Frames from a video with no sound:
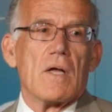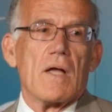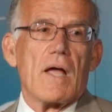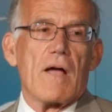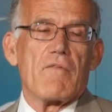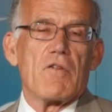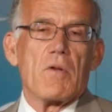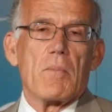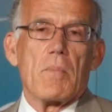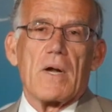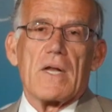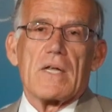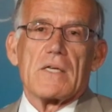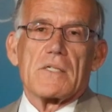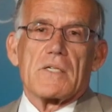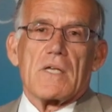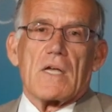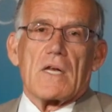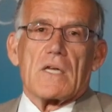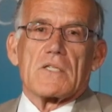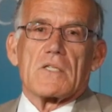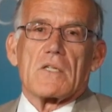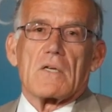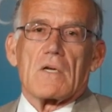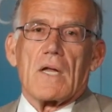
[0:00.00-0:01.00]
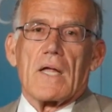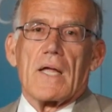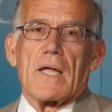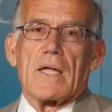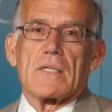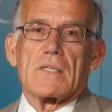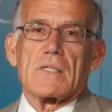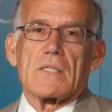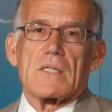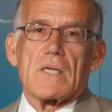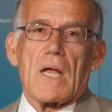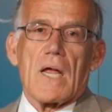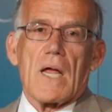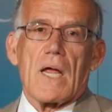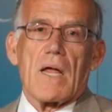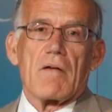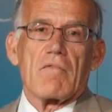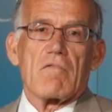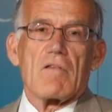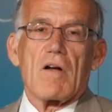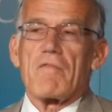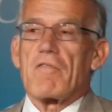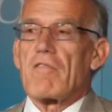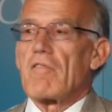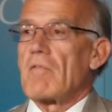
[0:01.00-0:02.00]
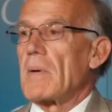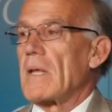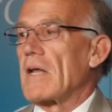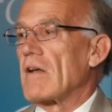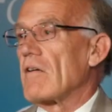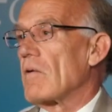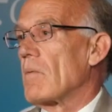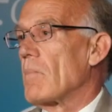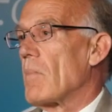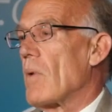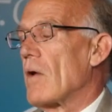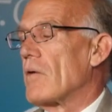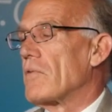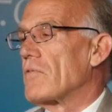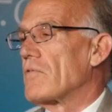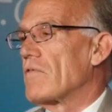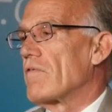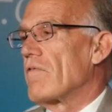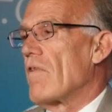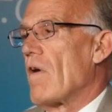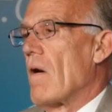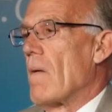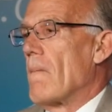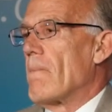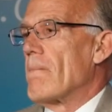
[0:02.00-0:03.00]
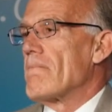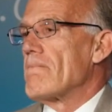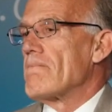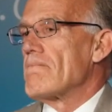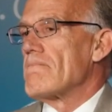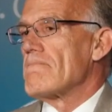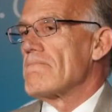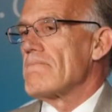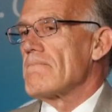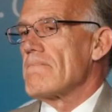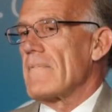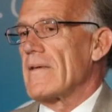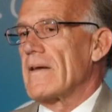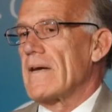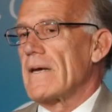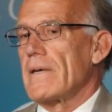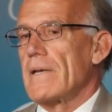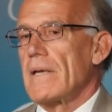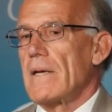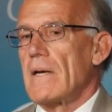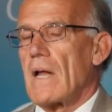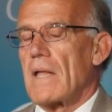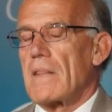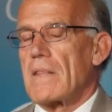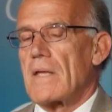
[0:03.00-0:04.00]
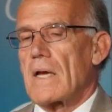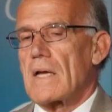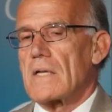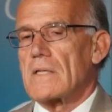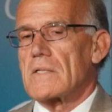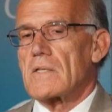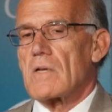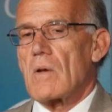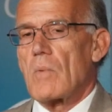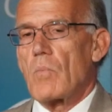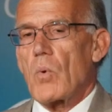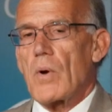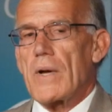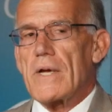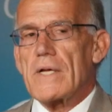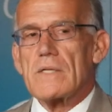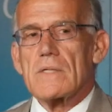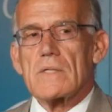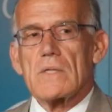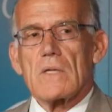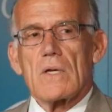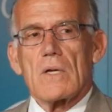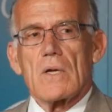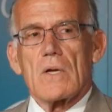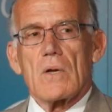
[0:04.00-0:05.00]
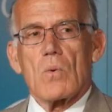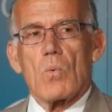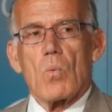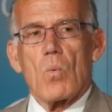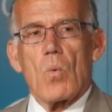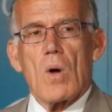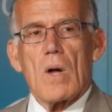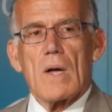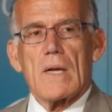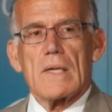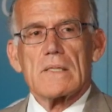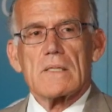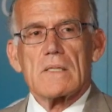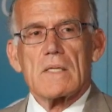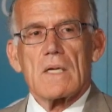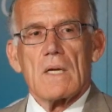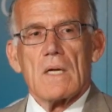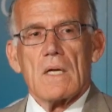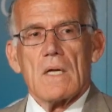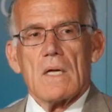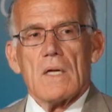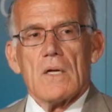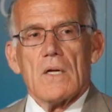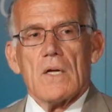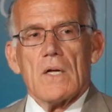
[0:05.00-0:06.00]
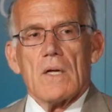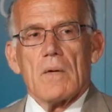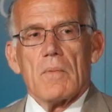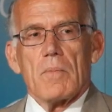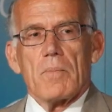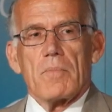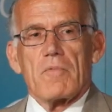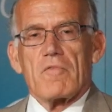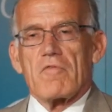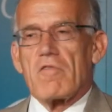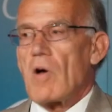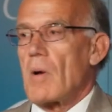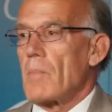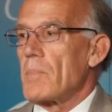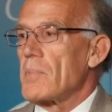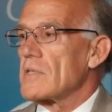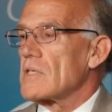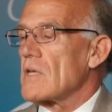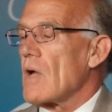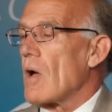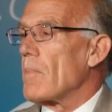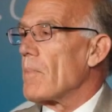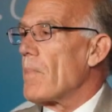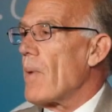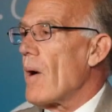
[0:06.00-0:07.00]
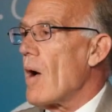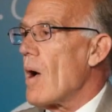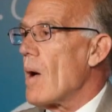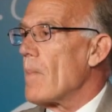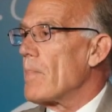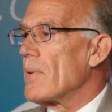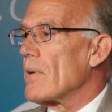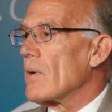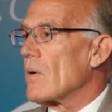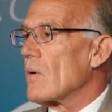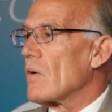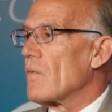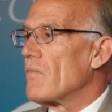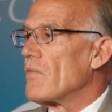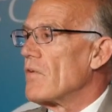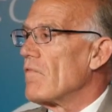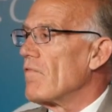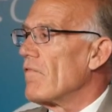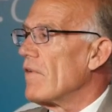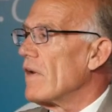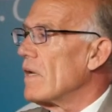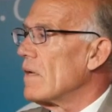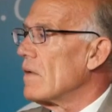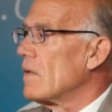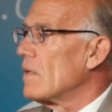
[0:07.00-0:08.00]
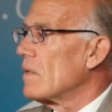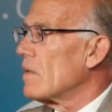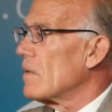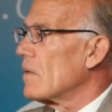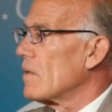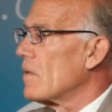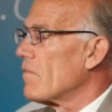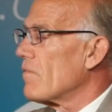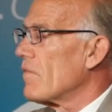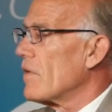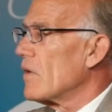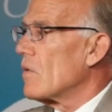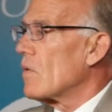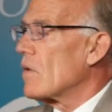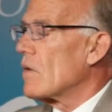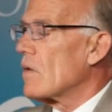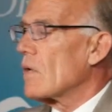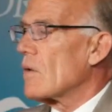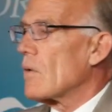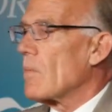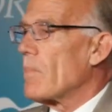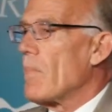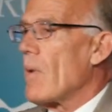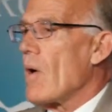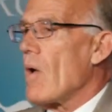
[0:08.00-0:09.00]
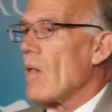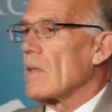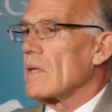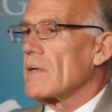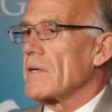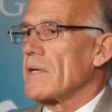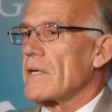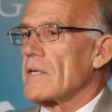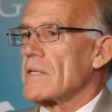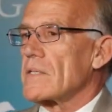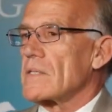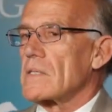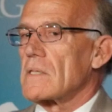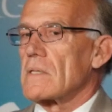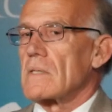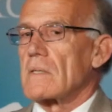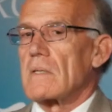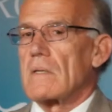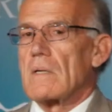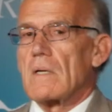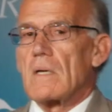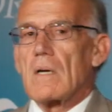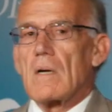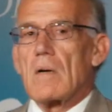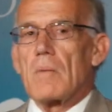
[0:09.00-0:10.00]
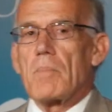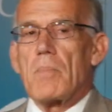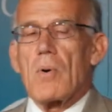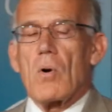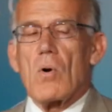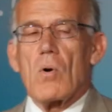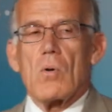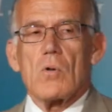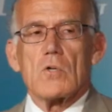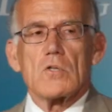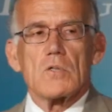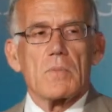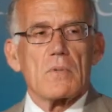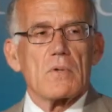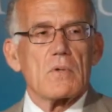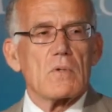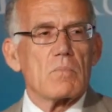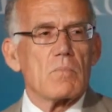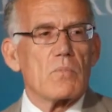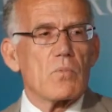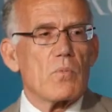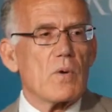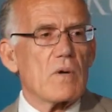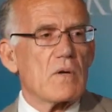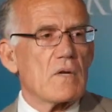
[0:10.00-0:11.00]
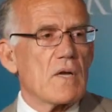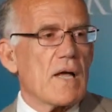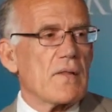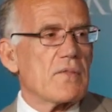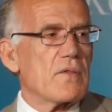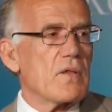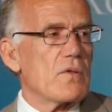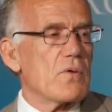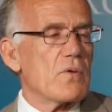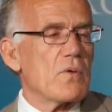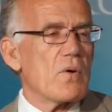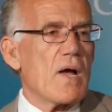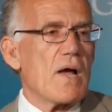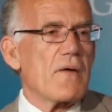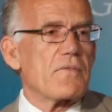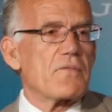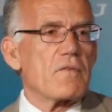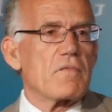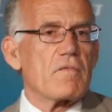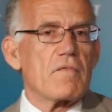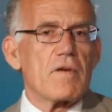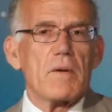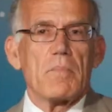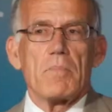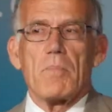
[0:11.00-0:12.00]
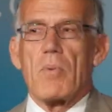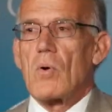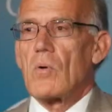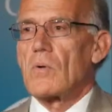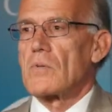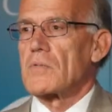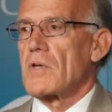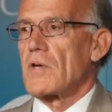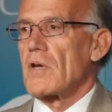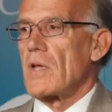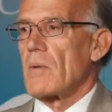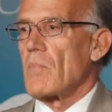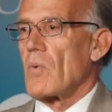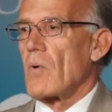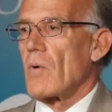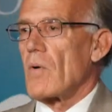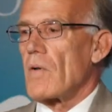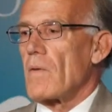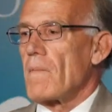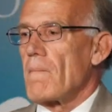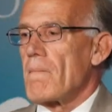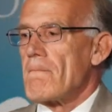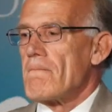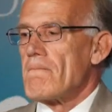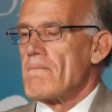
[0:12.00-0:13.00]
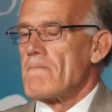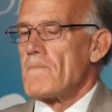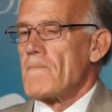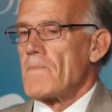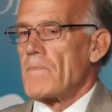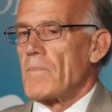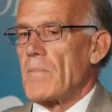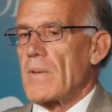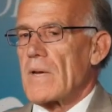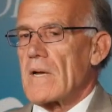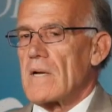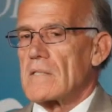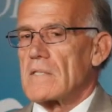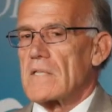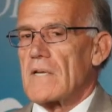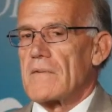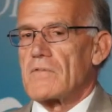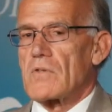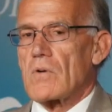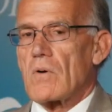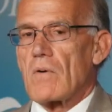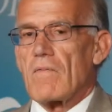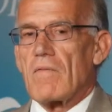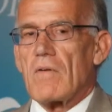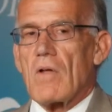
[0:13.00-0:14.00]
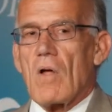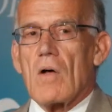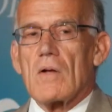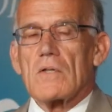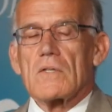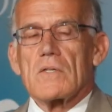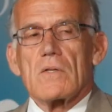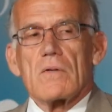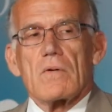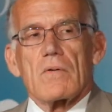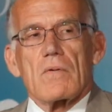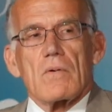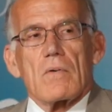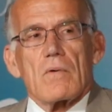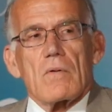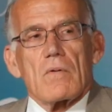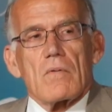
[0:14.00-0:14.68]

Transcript: Everybody said it's a, it's a referendum on Trump, and indeed, I think in some ways it was. Trump is unpopular if you read the real clear politics uh, polls, not that you have to read polls anymore because they've sort of lost their